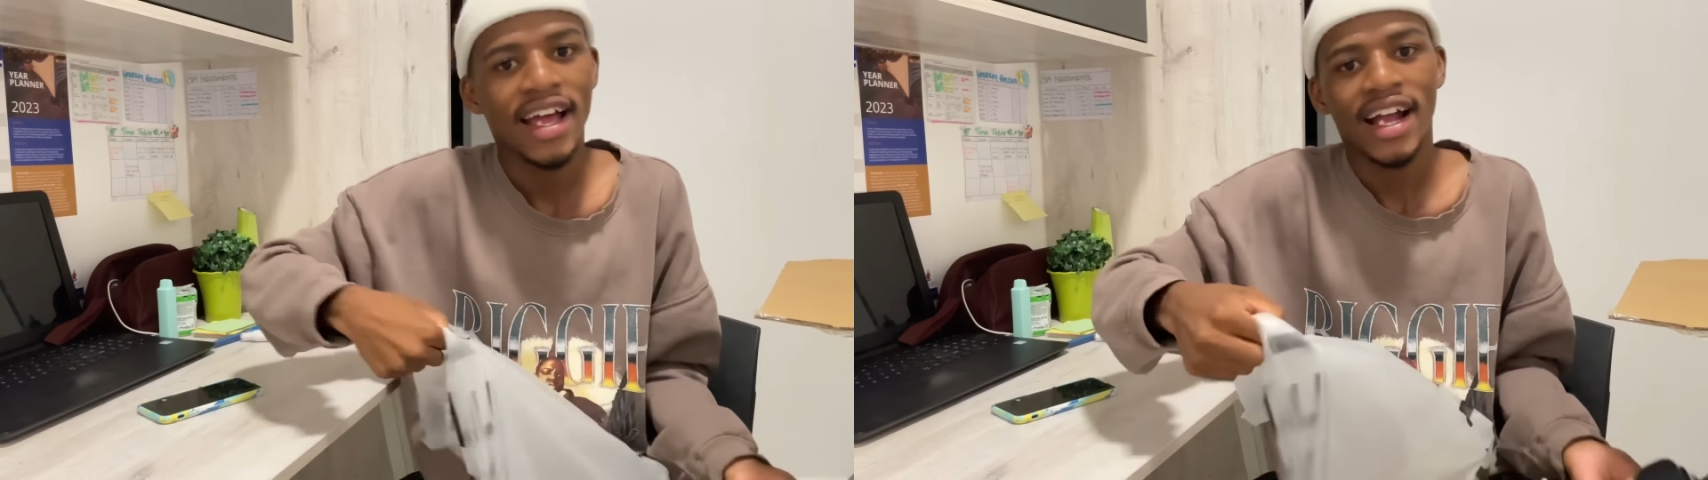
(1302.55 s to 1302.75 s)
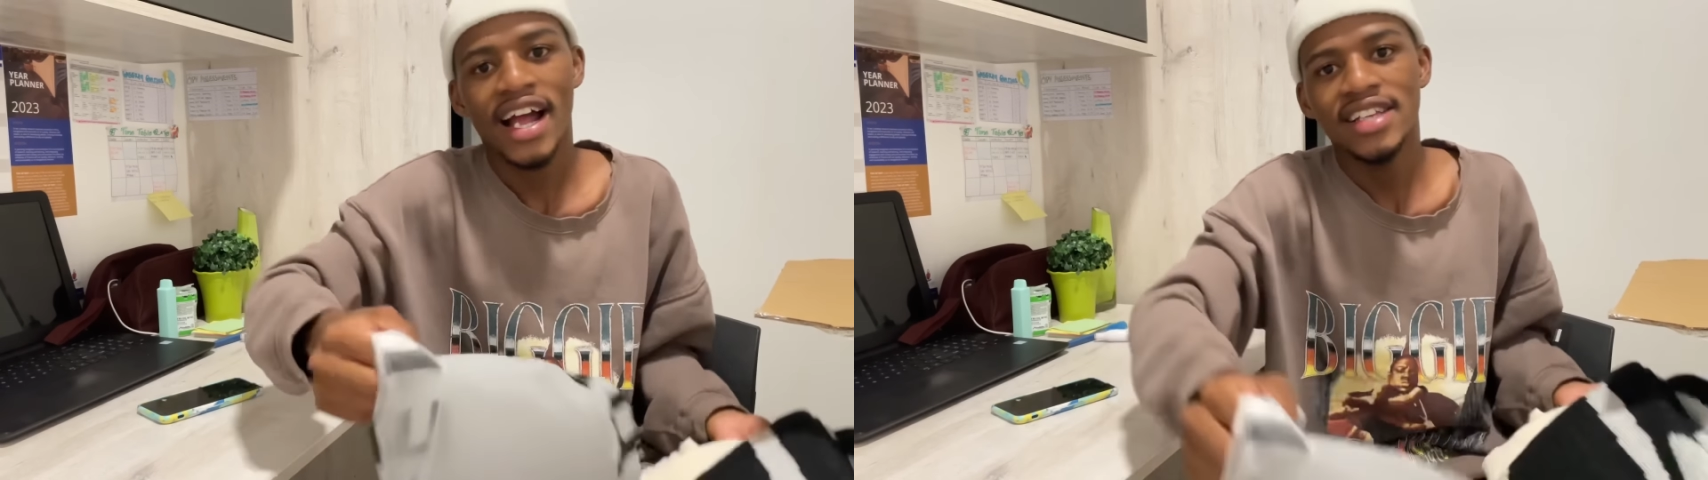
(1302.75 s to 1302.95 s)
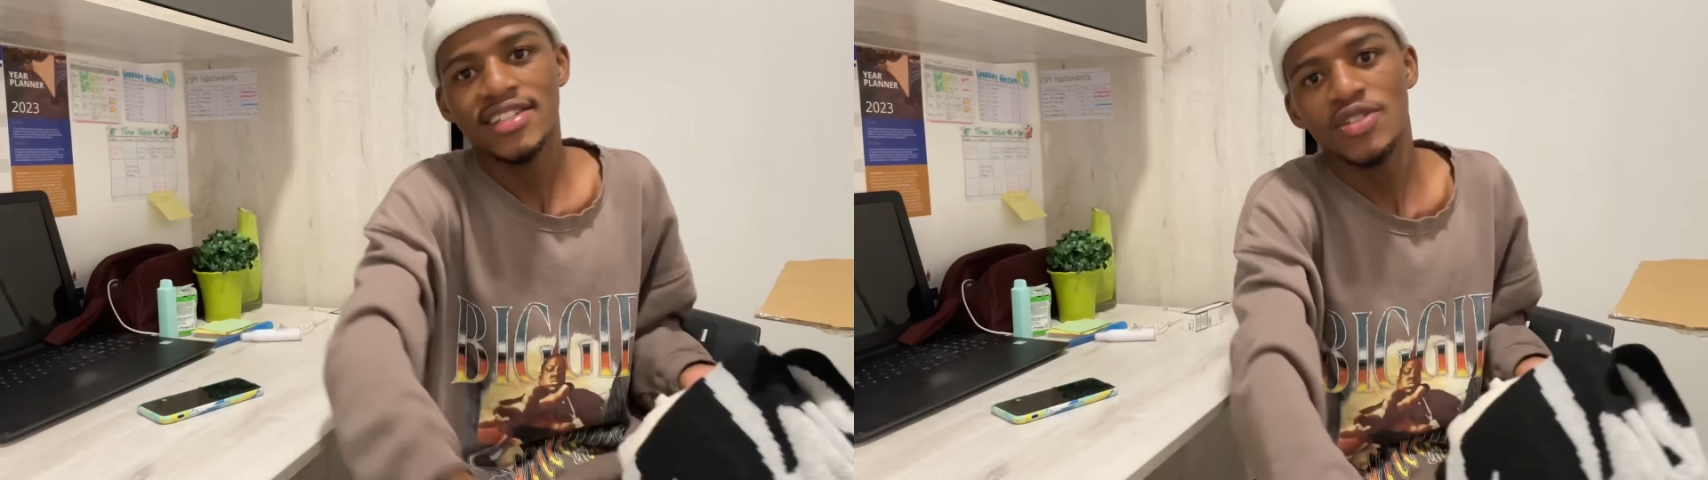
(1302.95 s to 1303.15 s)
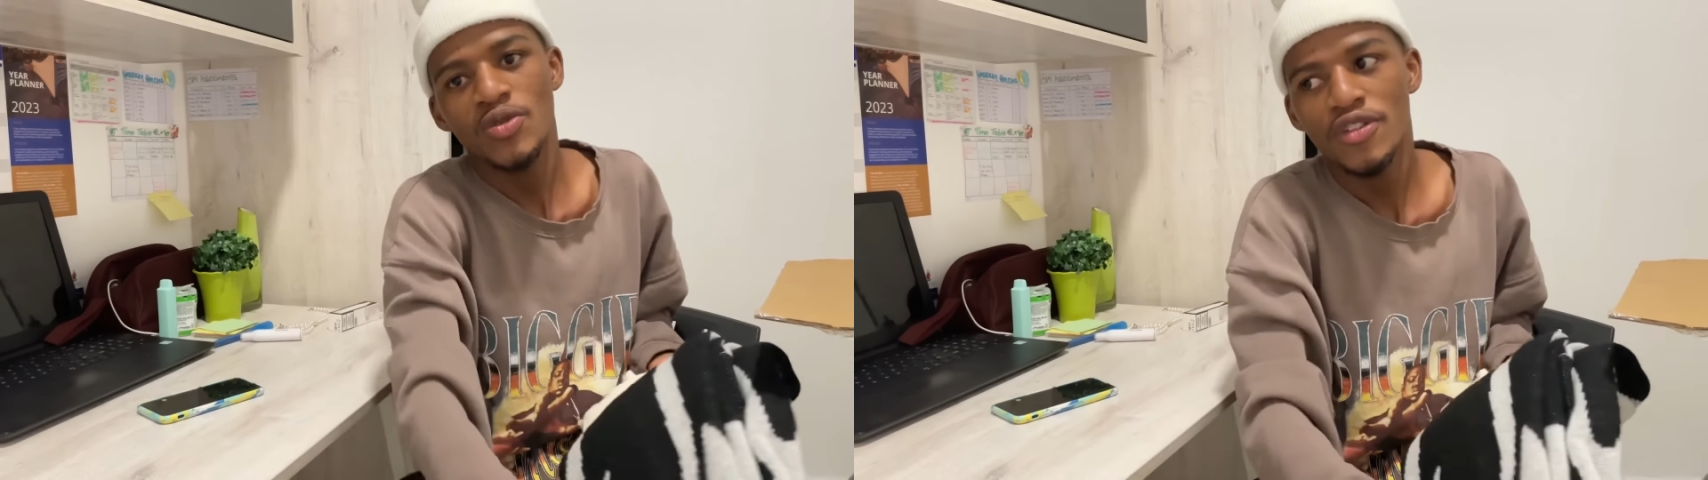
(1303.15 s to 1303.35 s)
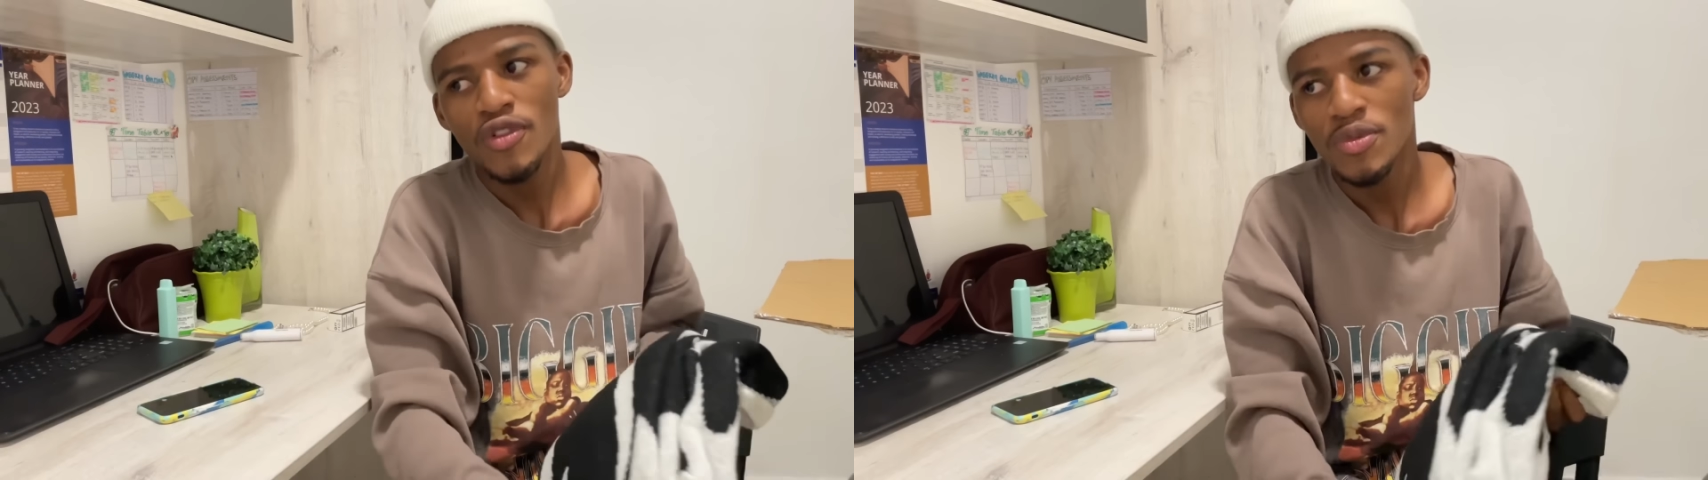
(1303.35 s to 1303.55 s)
guys, just
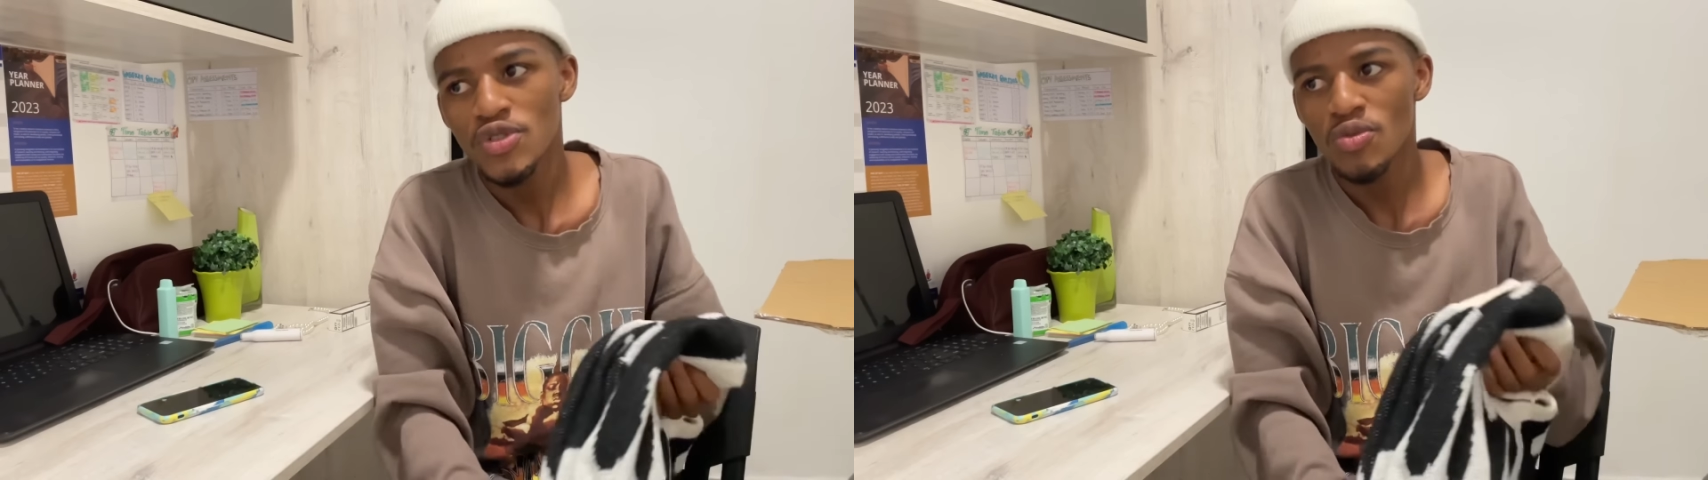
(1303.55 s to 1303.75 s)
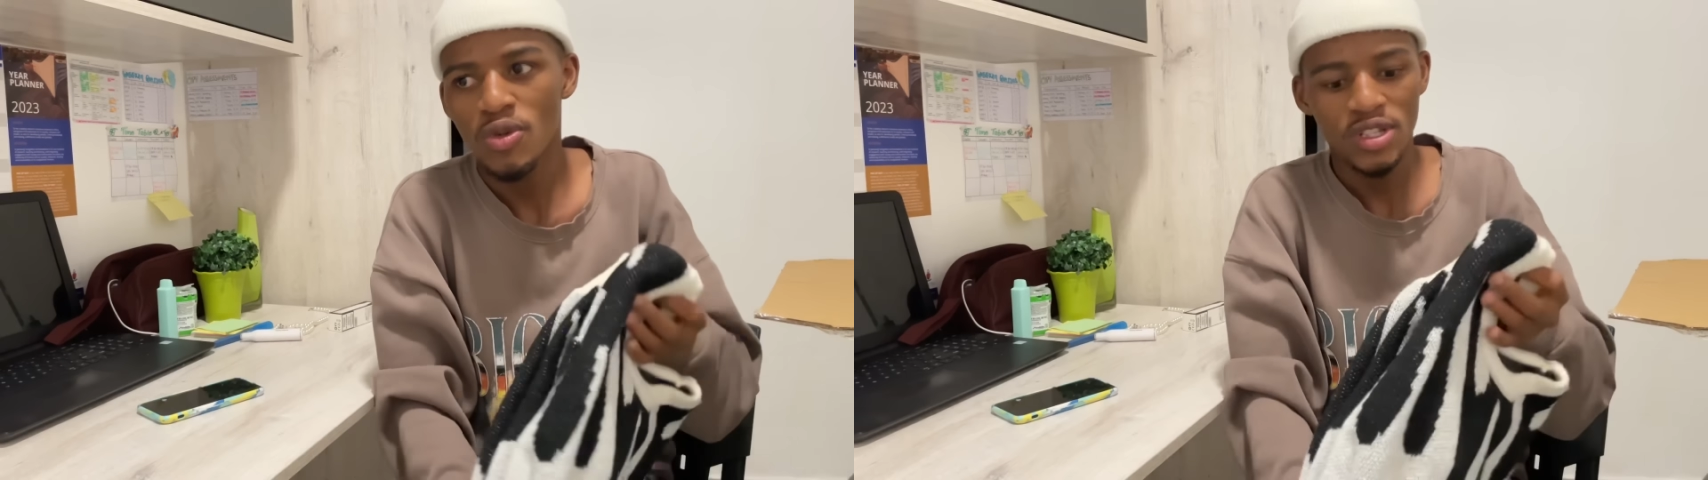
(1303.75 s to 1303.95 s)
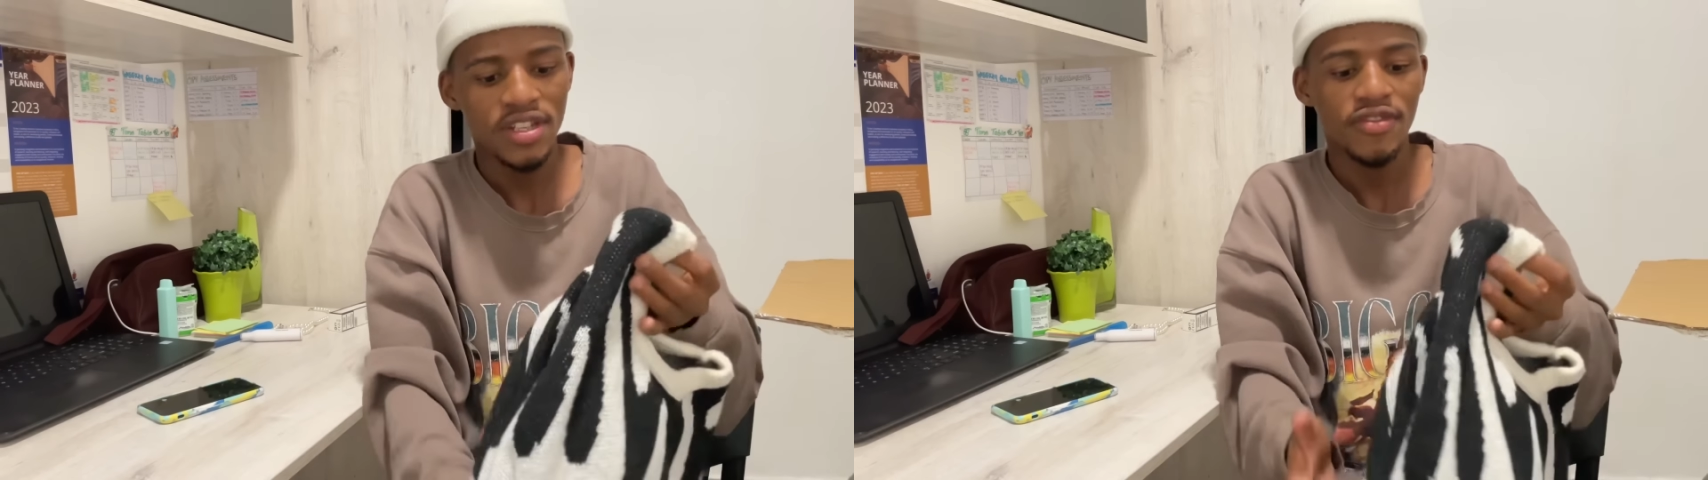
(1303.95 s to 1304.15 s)
wait for me to post the